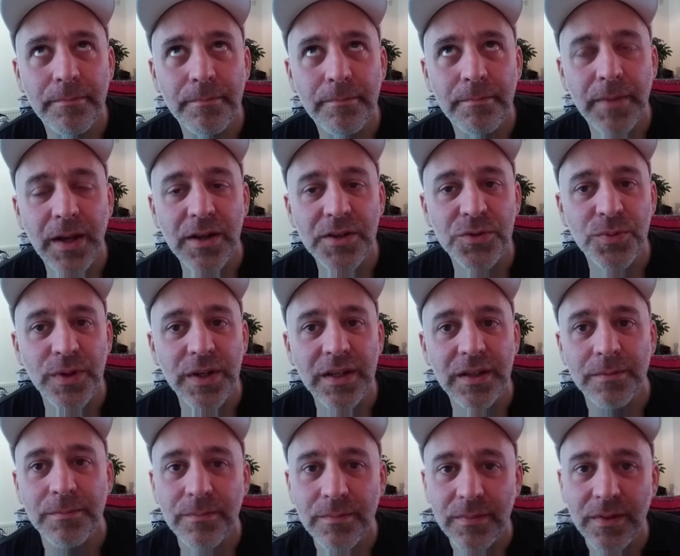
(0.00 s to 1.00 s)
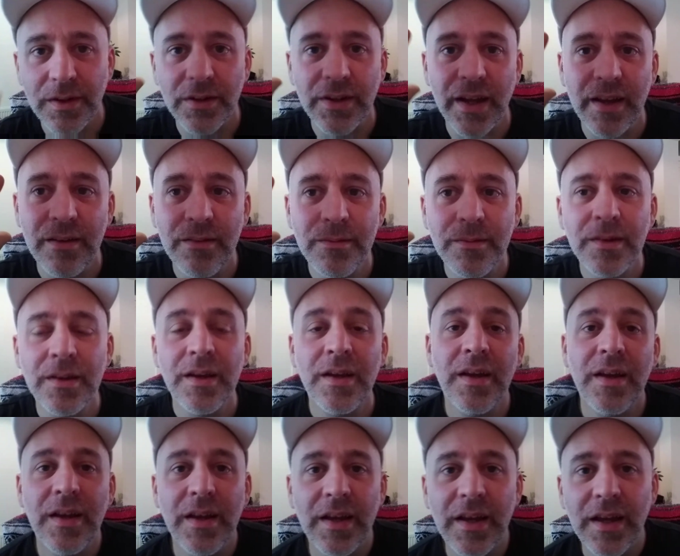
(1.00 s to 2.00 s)
last week. Okay,
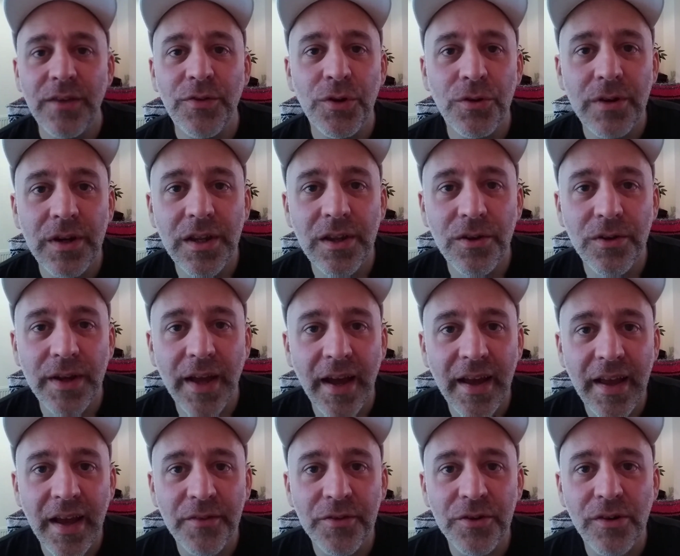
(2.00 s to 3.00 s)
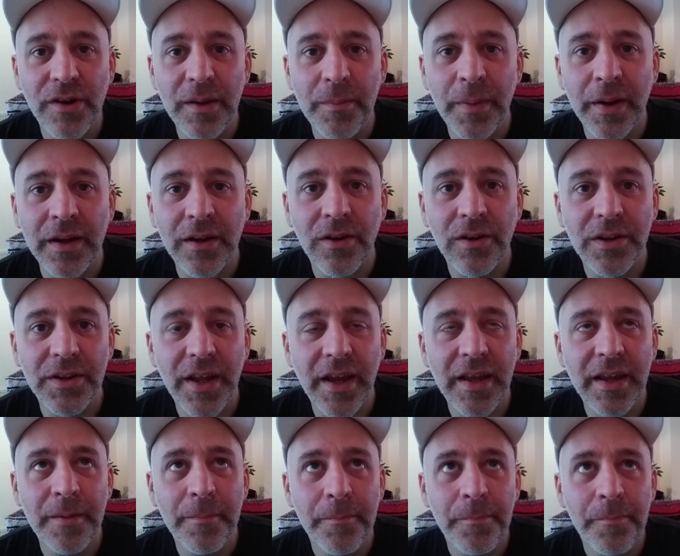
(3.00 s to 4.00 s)
if you're in the UK, have a great bank
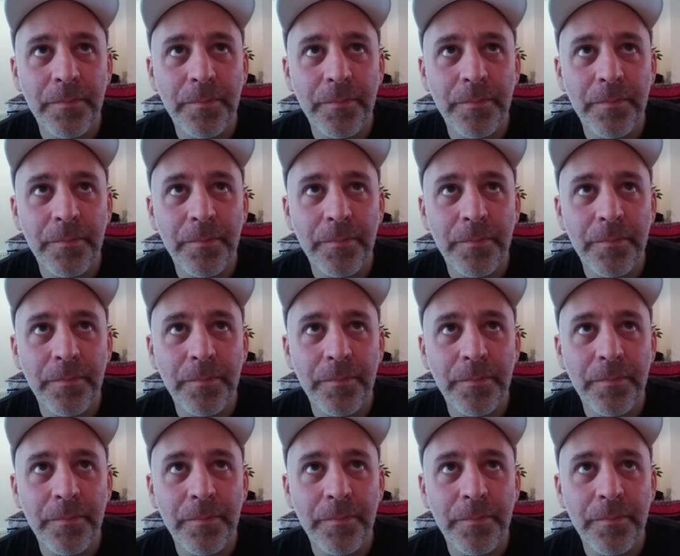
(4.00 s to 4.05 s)
holiday.